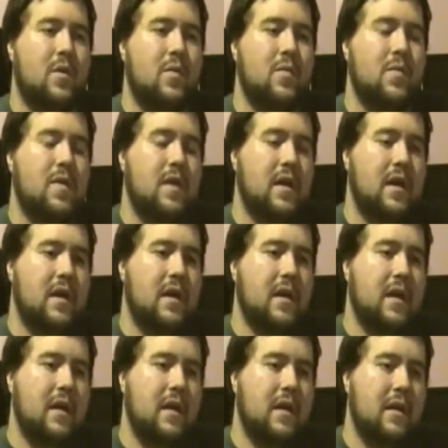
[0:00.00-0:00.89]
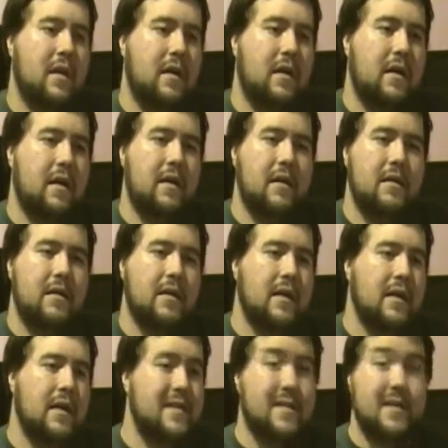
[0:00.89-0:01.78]
what I'm thinking,
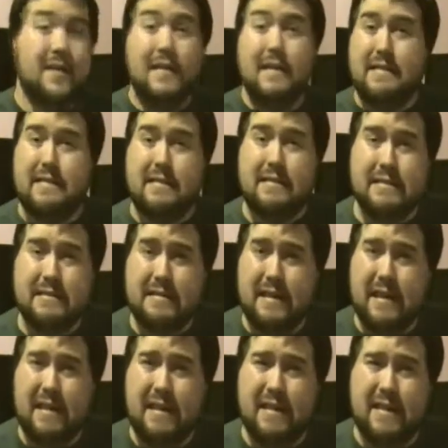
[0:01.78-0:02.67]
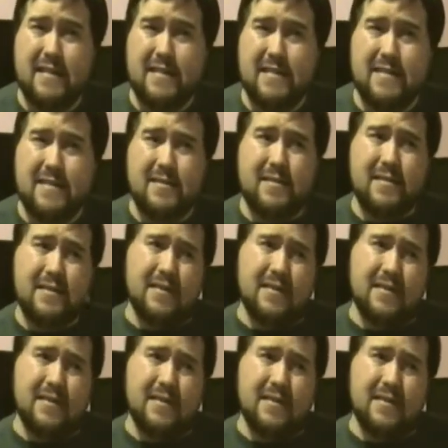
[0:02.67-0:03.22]
his attendant, I guess.